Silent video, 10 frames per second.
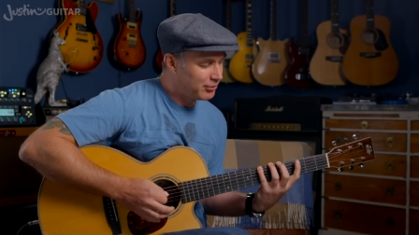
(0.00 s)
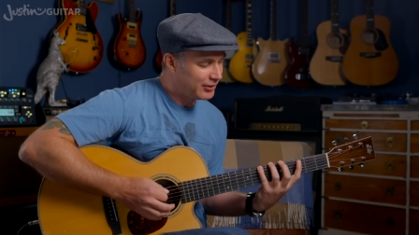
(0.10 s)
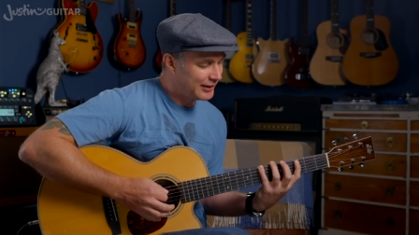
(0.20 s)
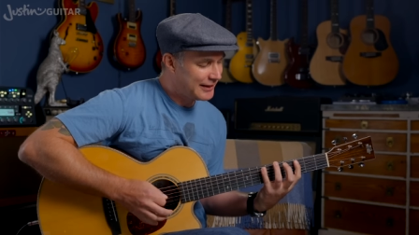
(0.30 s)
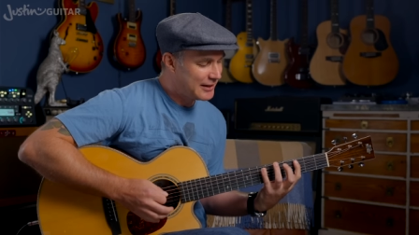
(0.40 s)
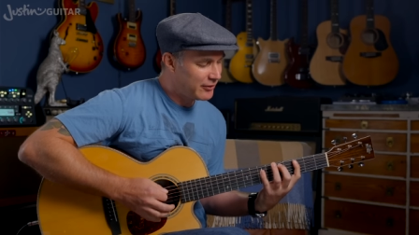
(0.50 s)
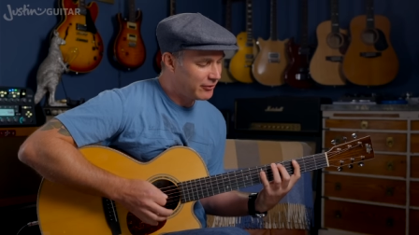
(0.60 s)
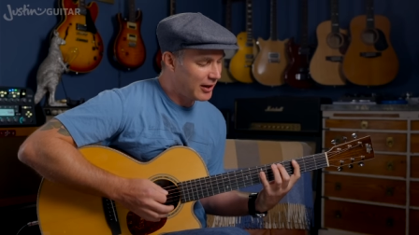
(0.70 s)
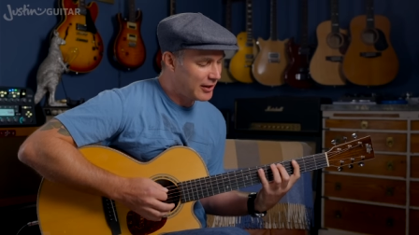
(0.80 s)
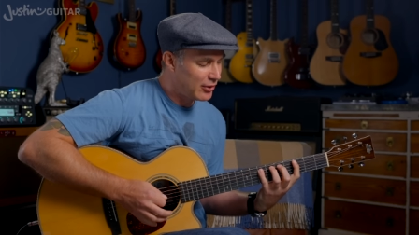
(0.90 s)

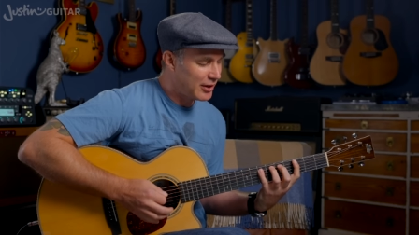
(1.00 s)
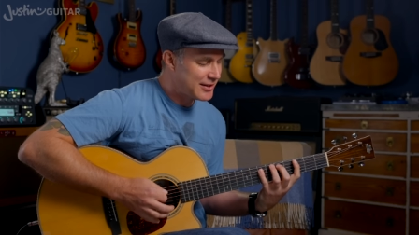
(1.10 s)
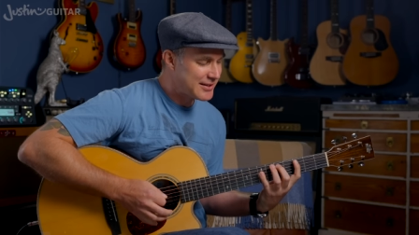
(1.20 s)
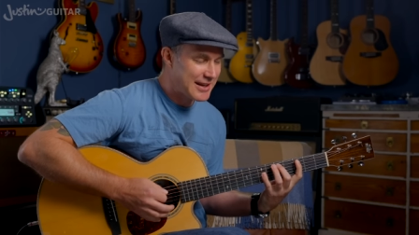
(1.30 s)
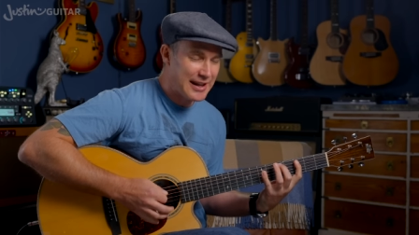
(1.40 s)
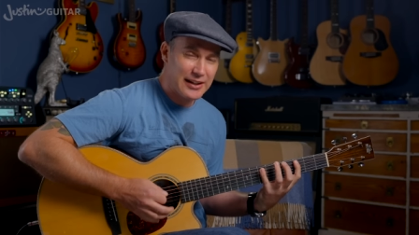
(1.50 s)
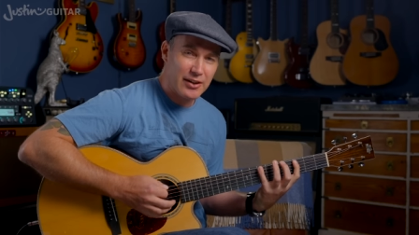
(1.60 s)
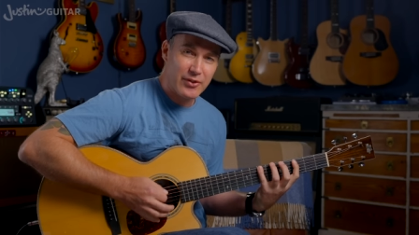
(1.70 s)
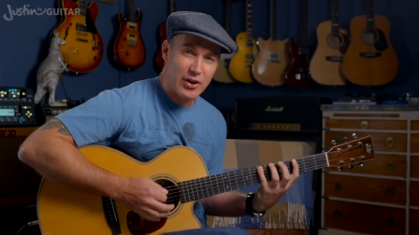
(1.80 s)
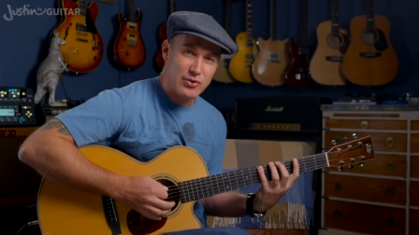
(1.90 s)
solidify your understanding
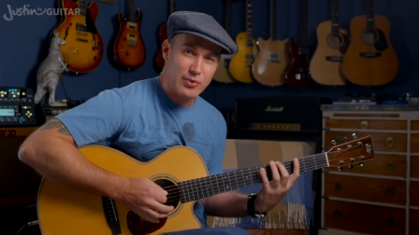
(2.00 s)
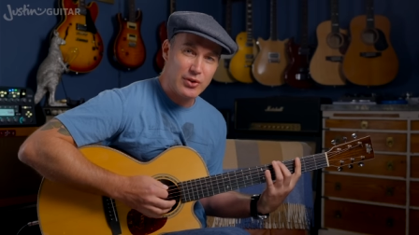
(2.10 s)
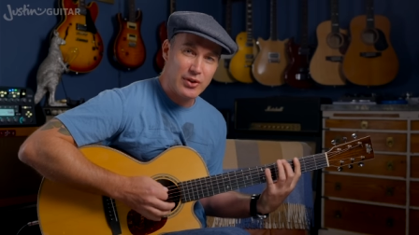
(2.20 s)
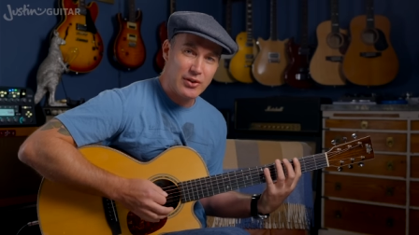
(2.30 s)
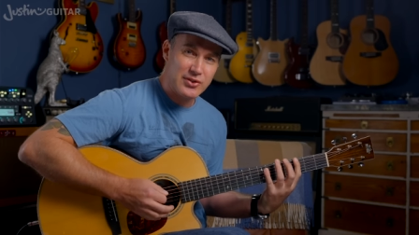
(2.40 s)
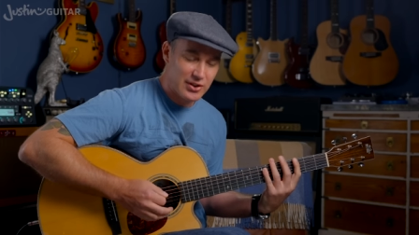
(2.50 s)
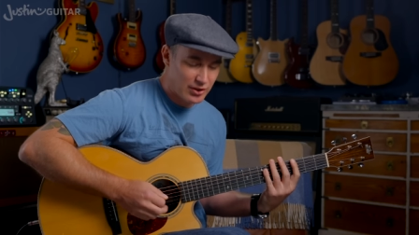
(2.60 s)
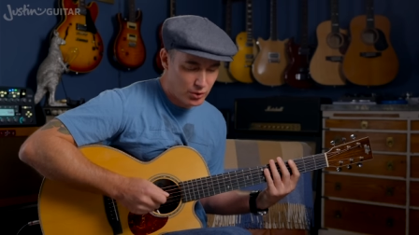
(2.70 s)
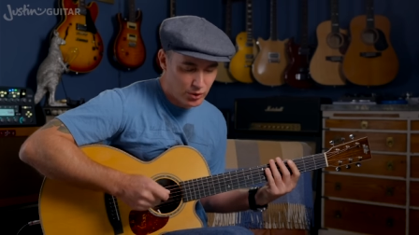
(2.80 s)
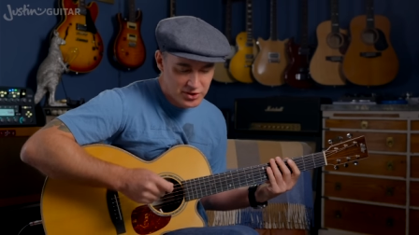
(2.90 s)
of those root notes and the
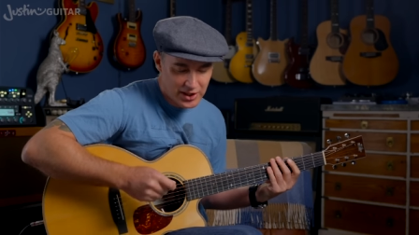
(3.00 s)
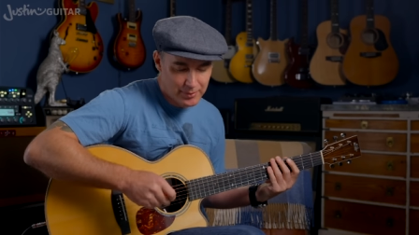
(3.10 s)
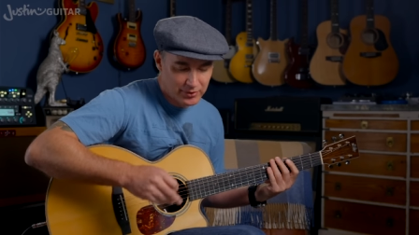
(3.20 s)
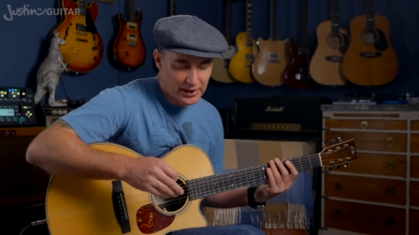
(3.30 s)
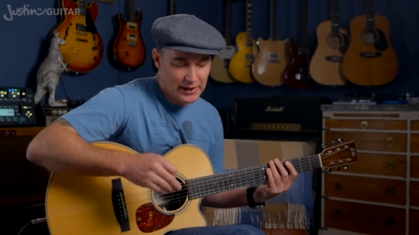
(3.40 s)
chord shapes.